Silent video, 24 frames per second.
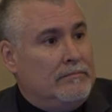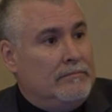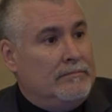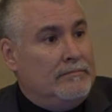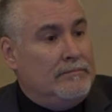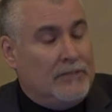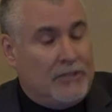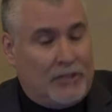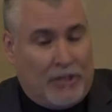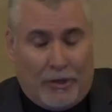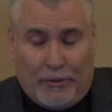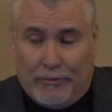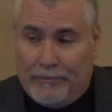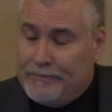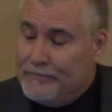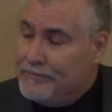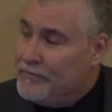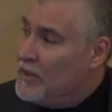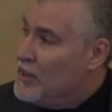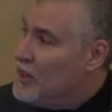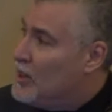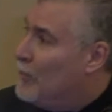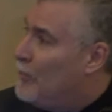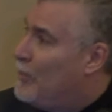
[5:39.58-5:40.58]
So
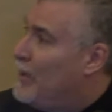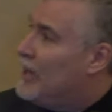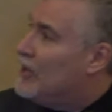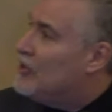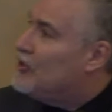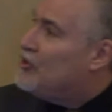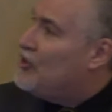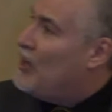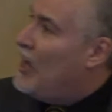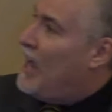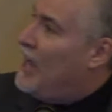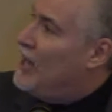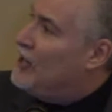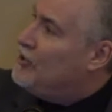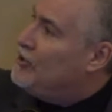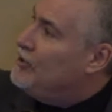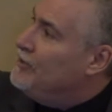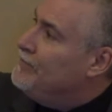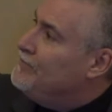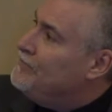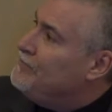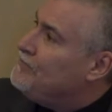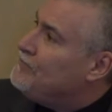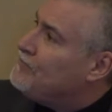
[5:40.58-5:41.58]
the biggest change
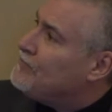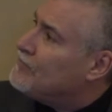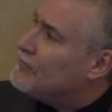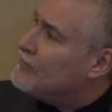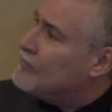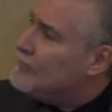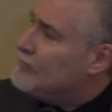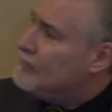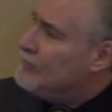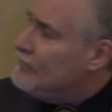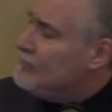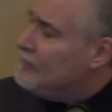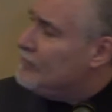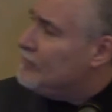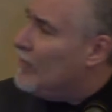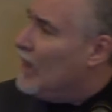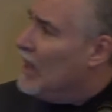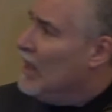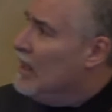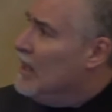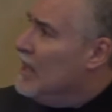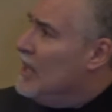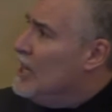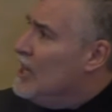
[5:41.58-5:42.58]

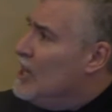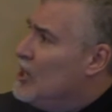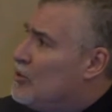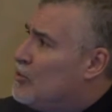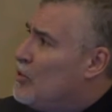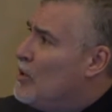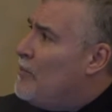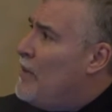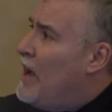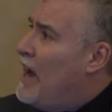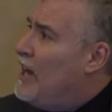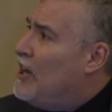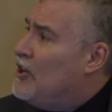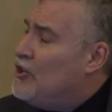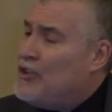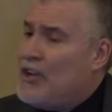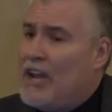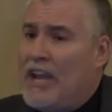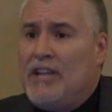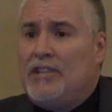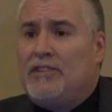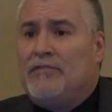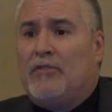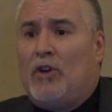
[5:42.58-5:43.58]
is we made a
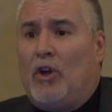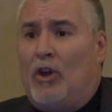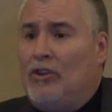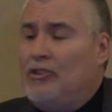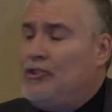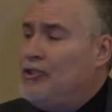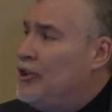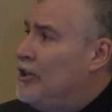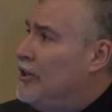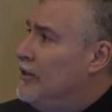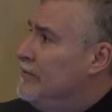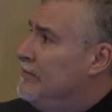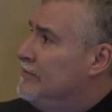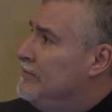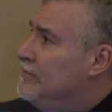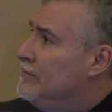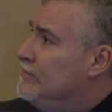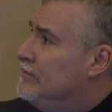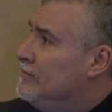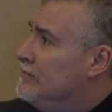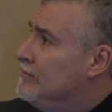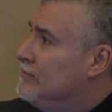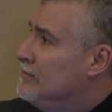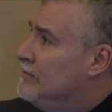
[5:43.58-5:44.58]
change of culture.
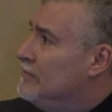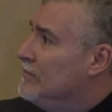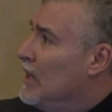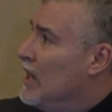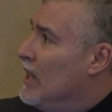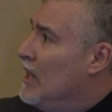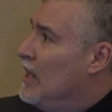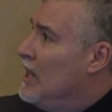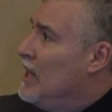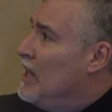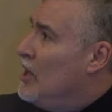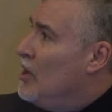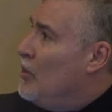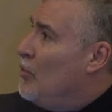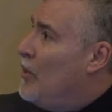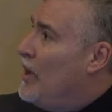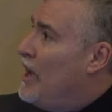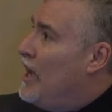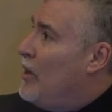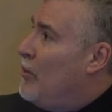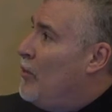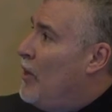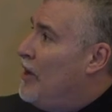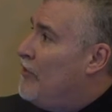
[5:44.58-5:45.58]

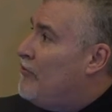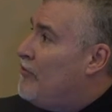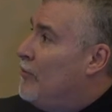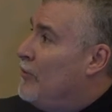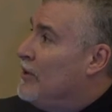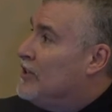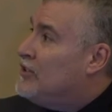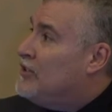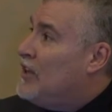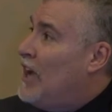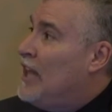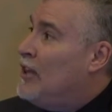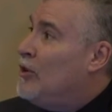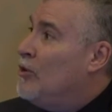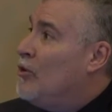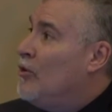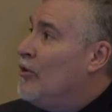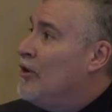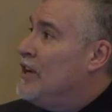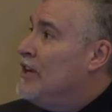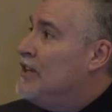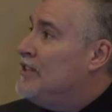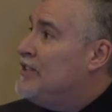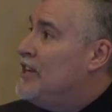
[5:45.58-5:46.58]
We went from a siloed
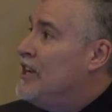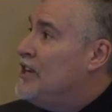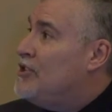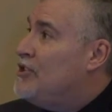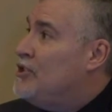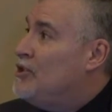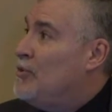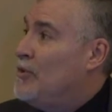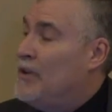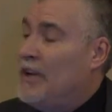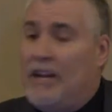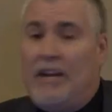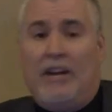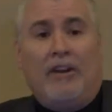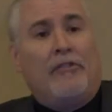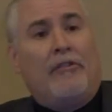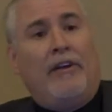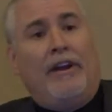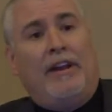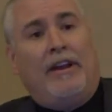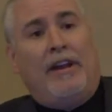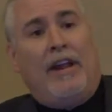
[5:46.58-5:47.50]
organization to an integrated